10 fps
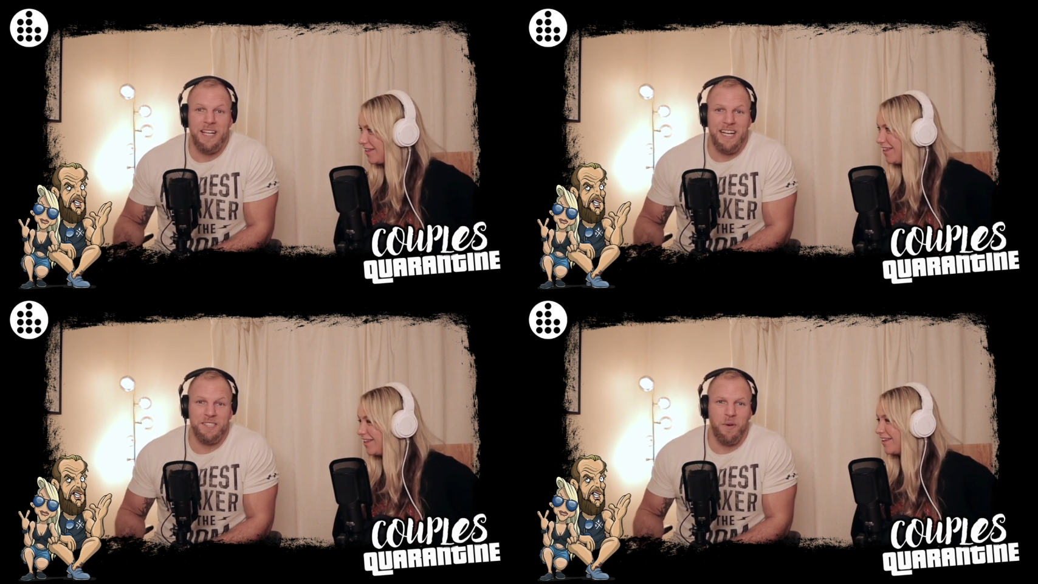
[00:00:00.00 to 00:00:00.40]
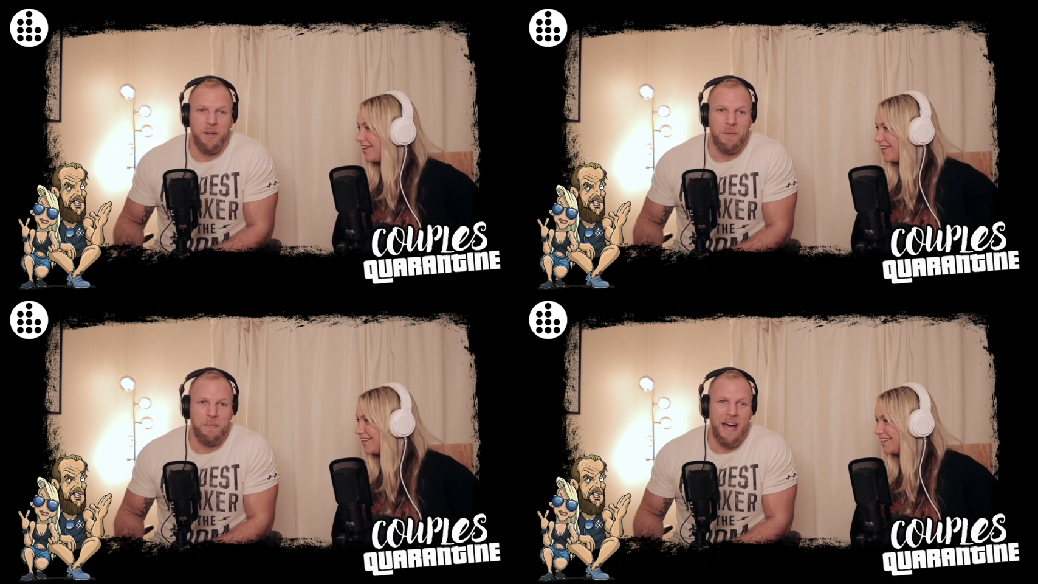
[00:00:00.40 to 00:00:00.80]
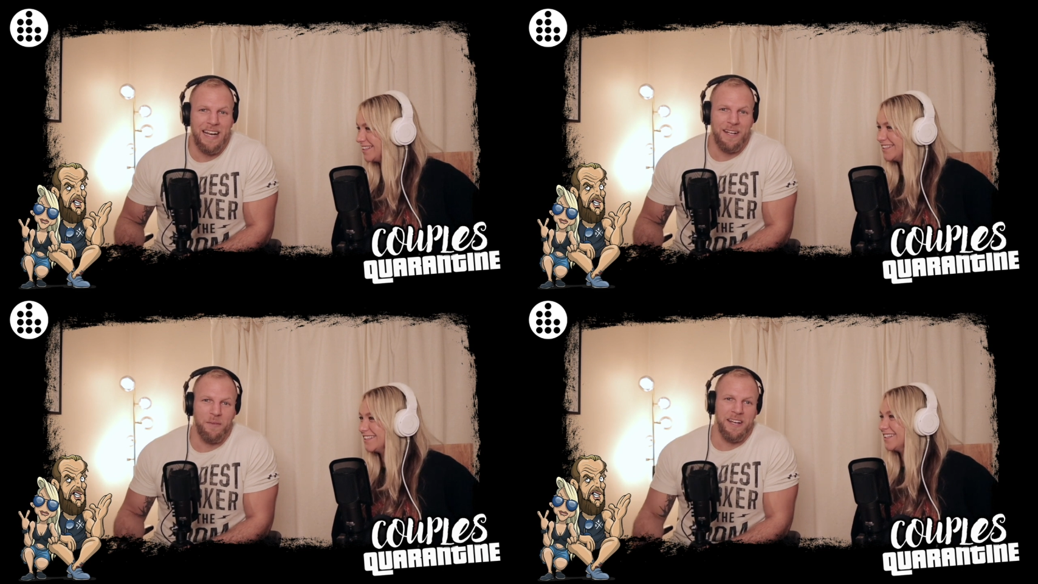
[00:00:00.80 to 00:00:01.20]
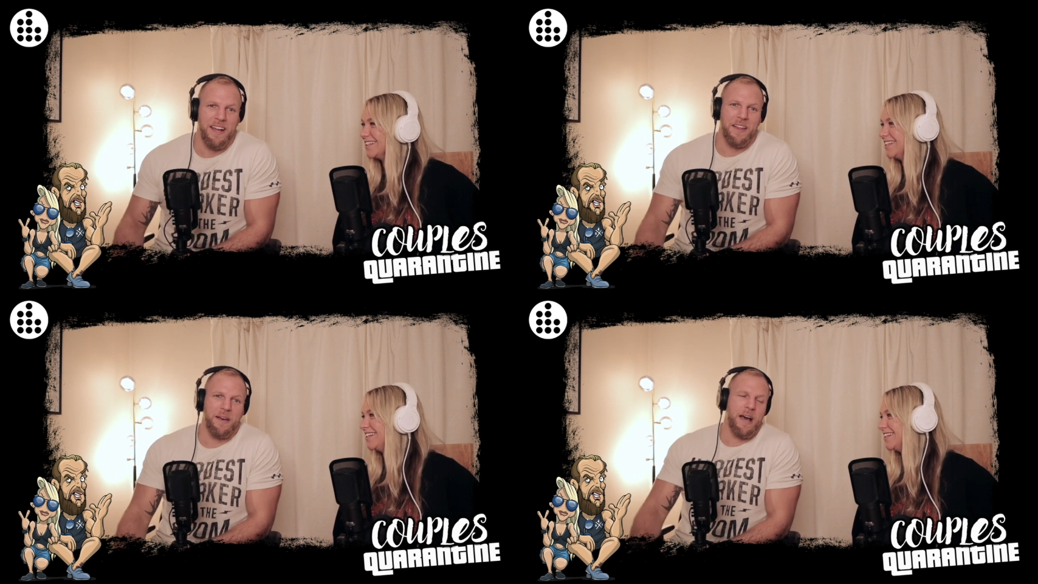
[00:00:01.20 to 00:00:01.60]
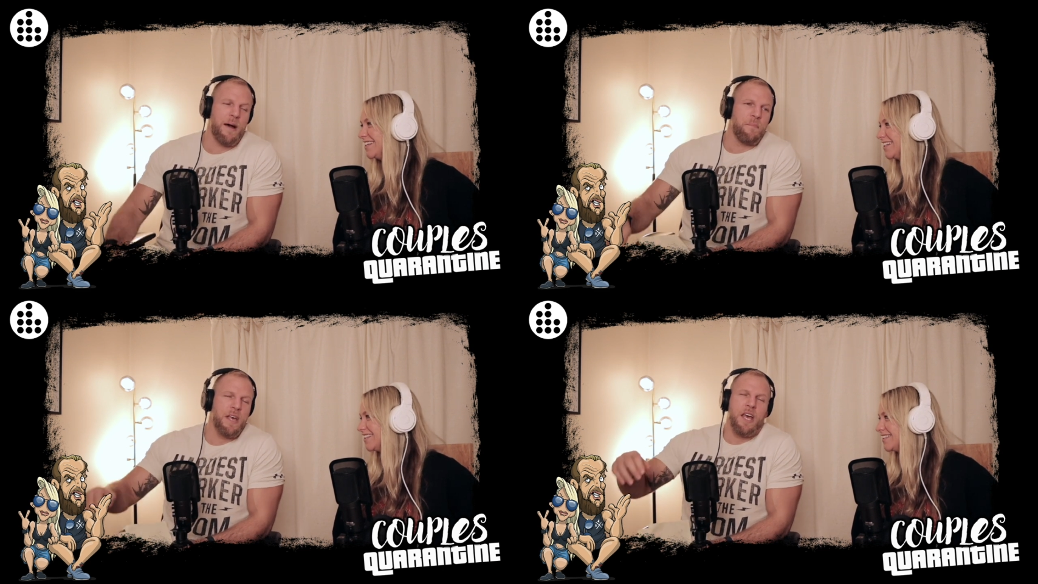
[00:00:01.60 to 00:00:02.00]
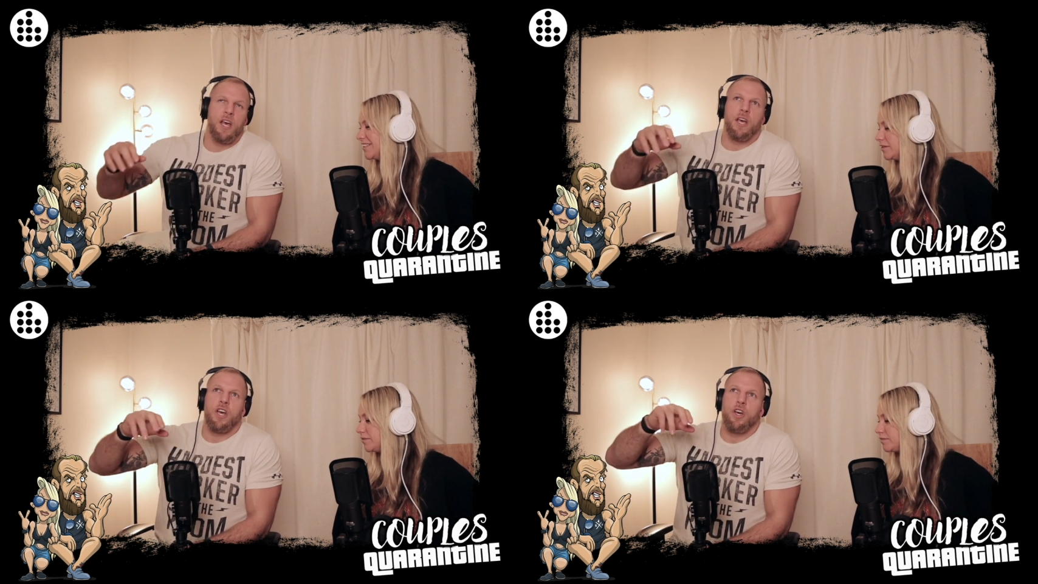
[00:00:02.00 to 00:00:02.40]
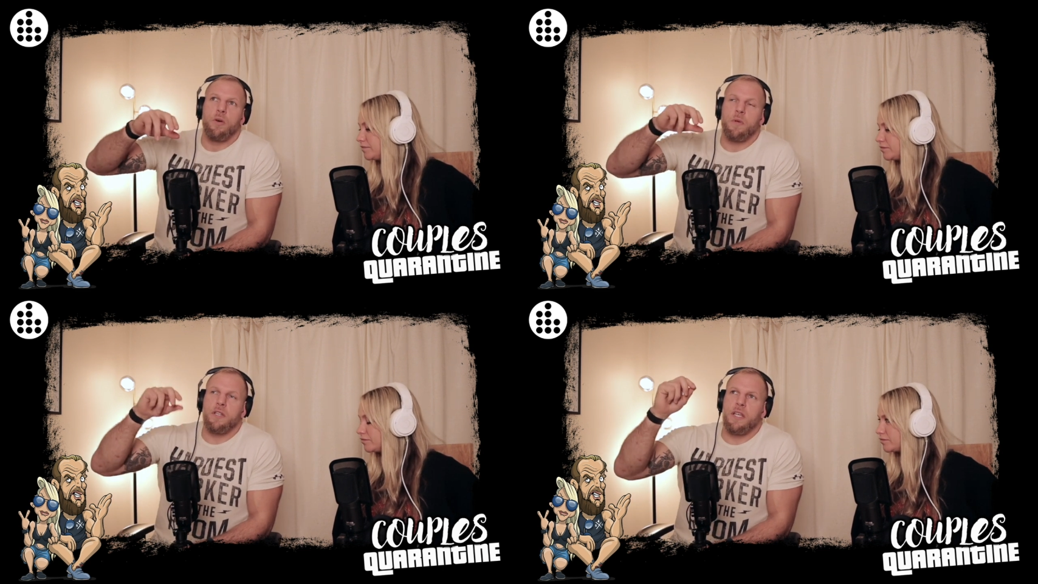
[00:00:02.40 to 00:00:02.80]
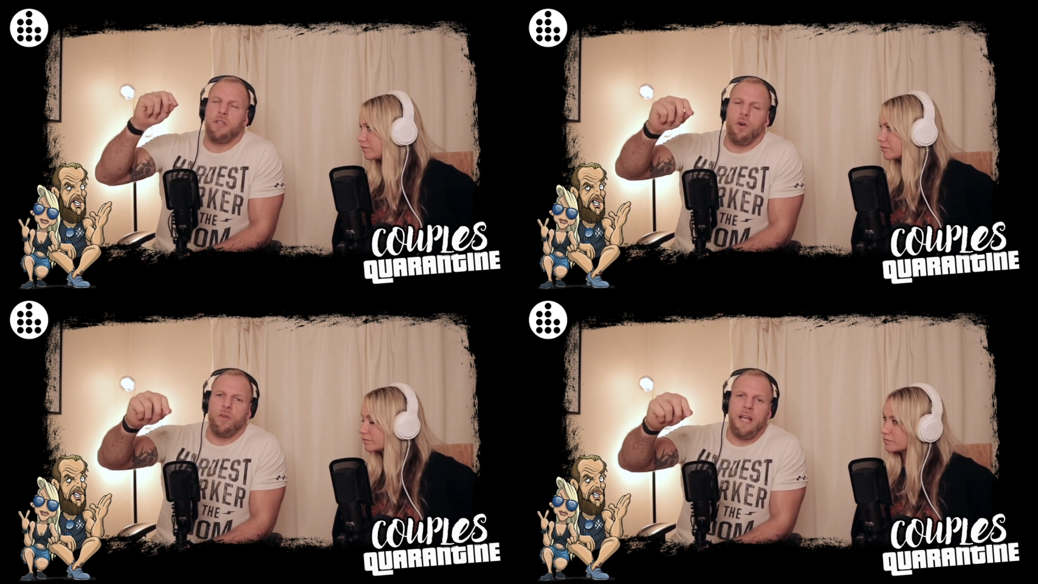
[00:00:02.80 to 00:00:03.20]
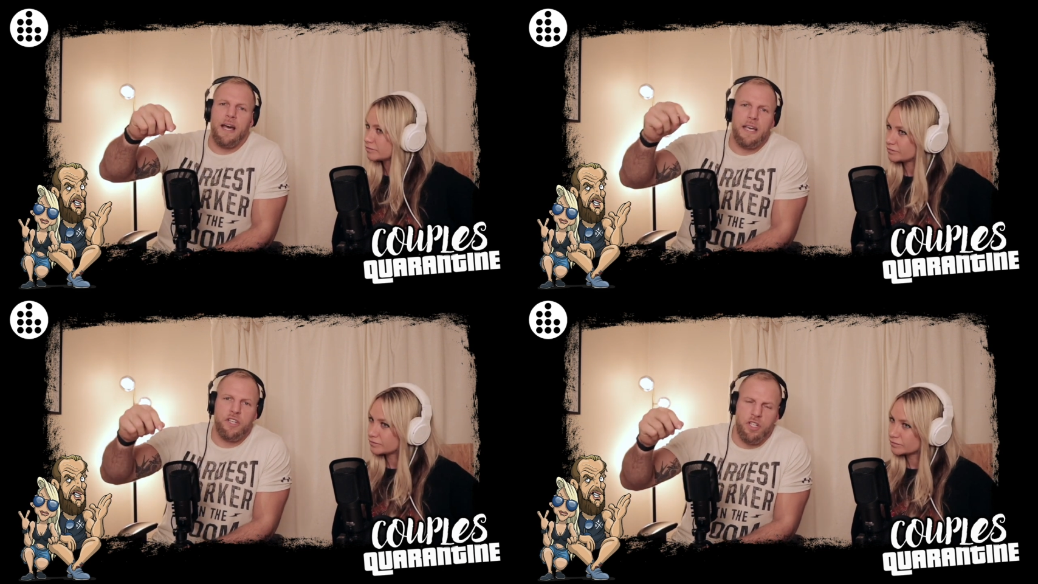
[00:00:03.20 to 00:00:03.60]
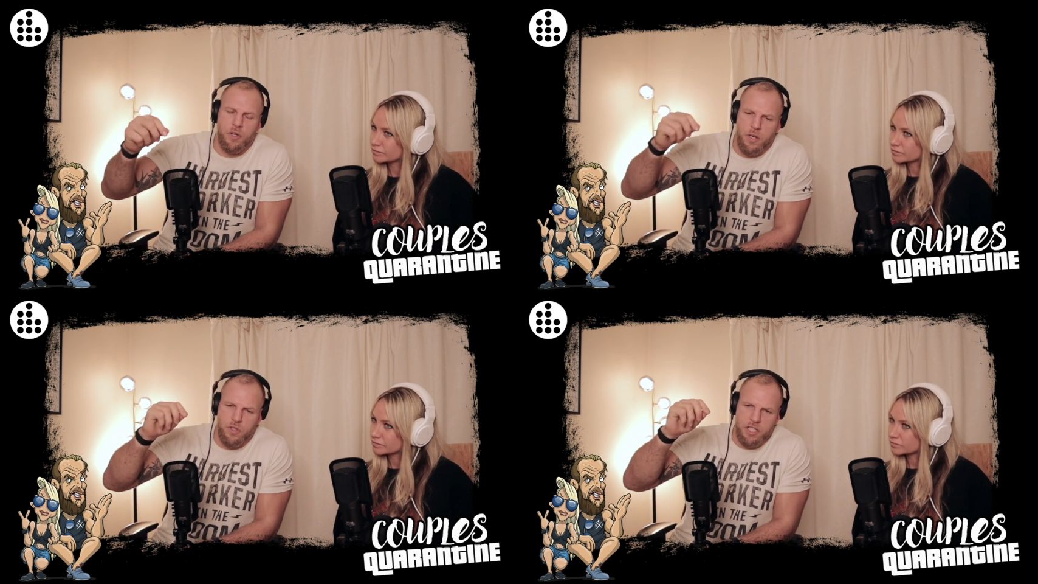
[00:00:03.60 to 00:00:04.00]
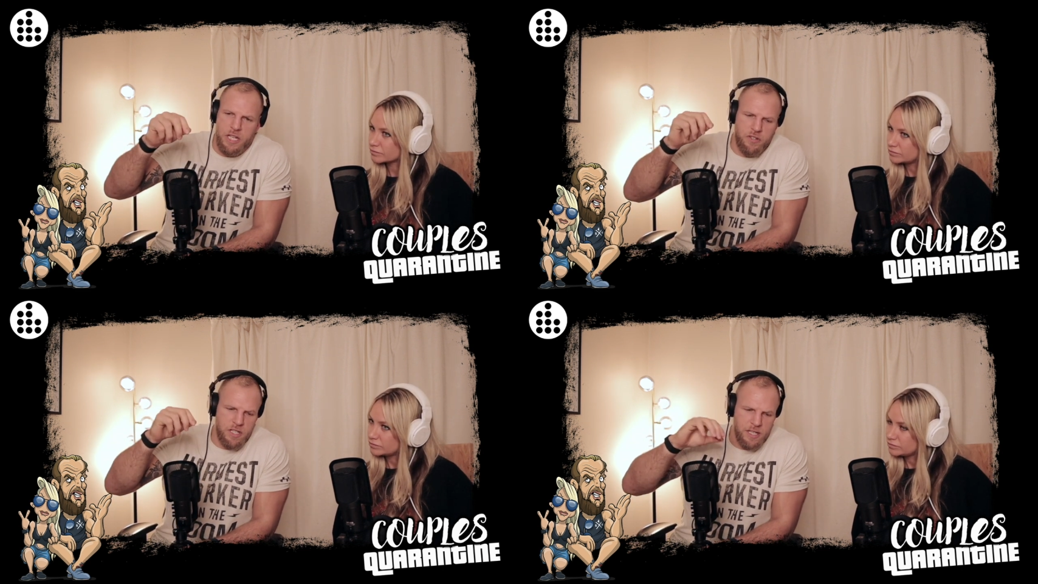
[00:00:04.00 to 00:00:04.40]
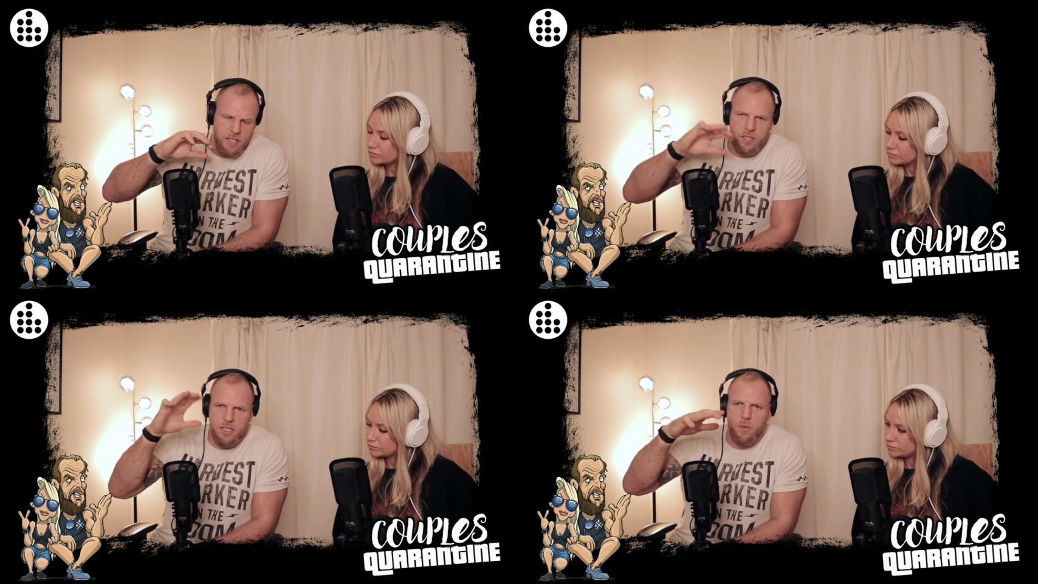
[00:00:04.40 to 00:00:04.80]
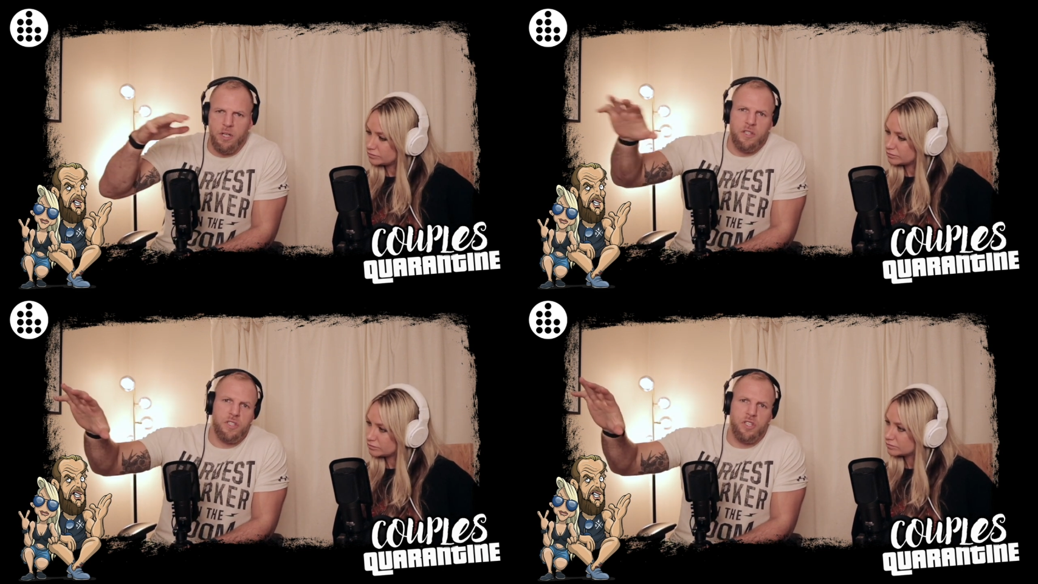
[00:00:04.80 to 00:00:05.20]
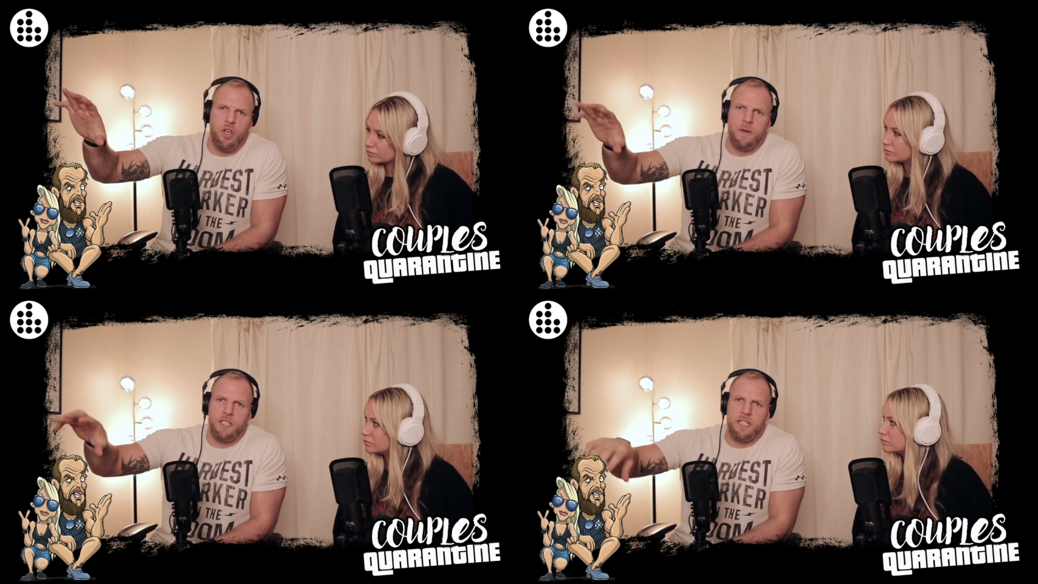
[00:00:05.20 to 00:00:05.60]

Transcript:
Speaker 1: the next one. a battle. You know. Um, on that issue though, just interesting because I don't want to go too much